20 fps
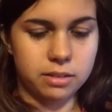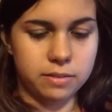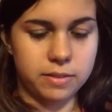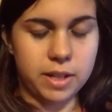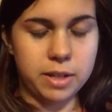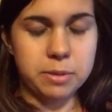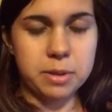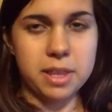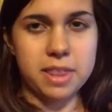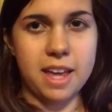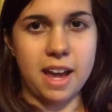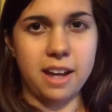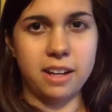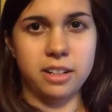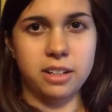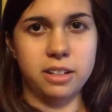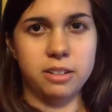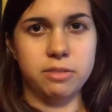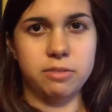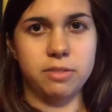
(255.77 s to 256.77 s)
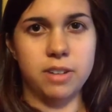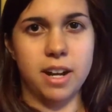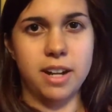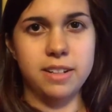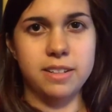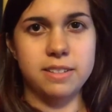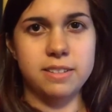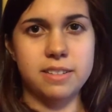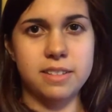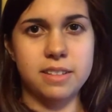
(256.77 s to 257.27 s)
They were that good of
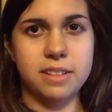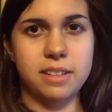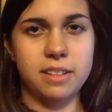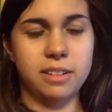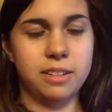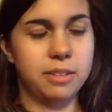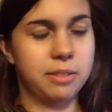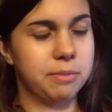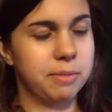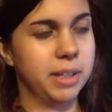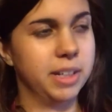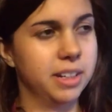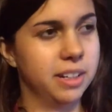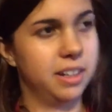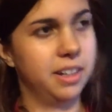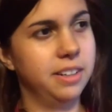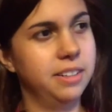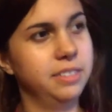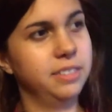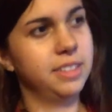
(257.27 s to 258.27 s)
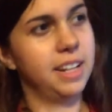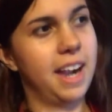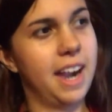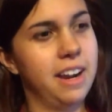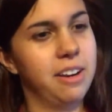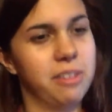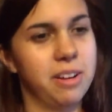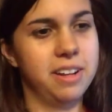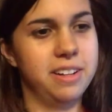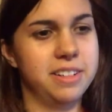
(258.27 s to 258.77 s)
friends. Oh my god. I
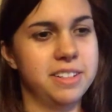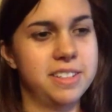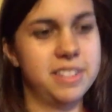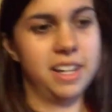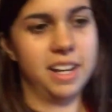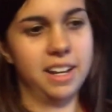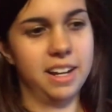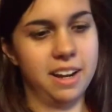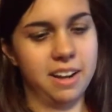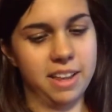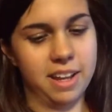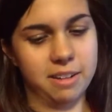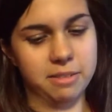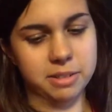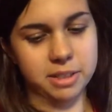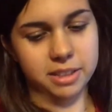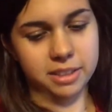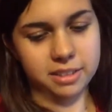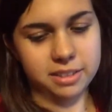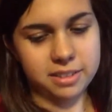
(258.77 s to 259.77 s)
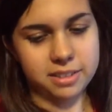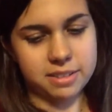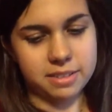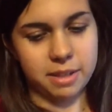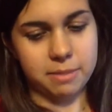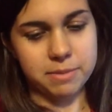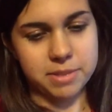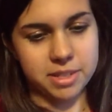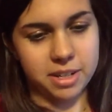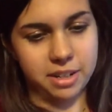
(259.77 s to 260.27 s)
don't understand how that works.
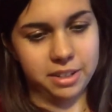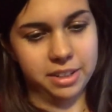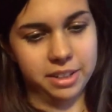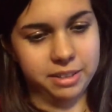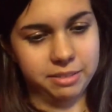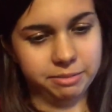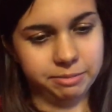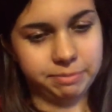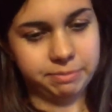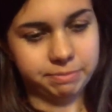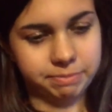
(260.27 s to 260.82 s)
I'm sorry.